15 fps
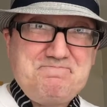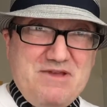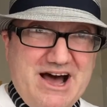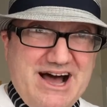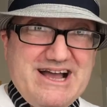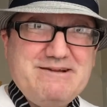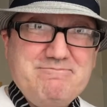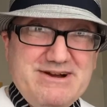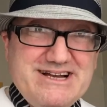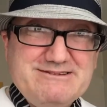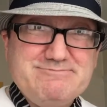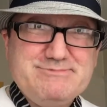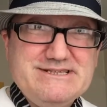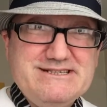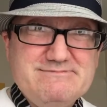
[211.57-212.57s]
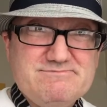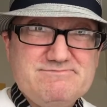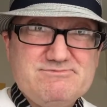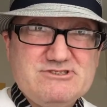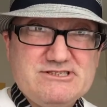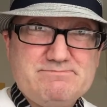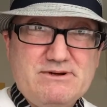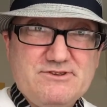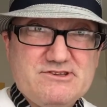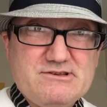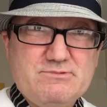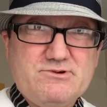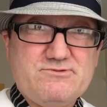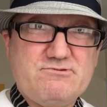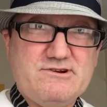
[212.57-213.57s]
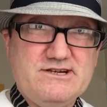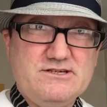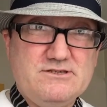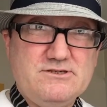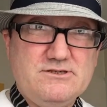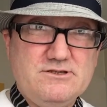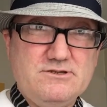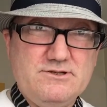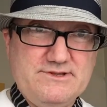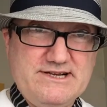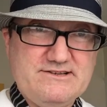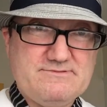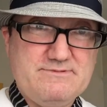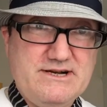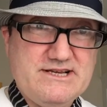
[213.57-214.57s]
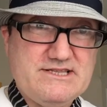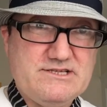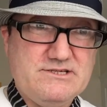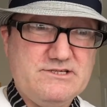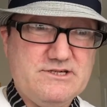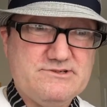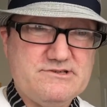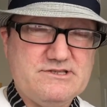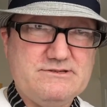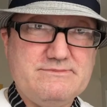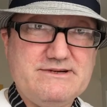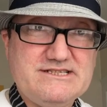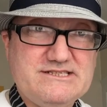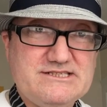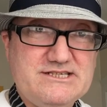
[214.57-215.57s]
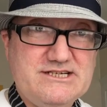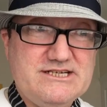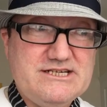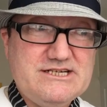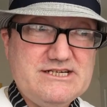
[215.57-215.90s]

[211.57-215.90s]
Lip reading: I might be responsible for it all. That's my thoughts on the matter.